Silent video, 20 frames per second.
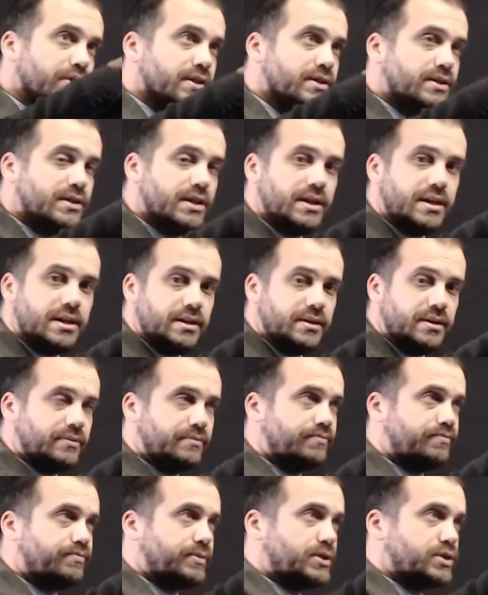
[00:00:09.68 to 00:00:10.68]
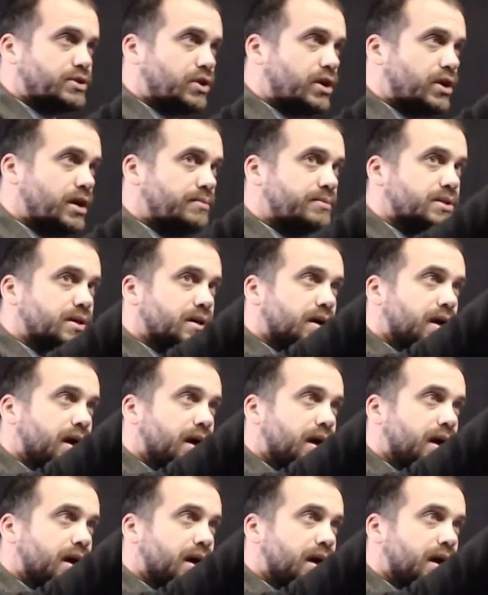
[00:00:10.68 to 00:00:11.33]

D, times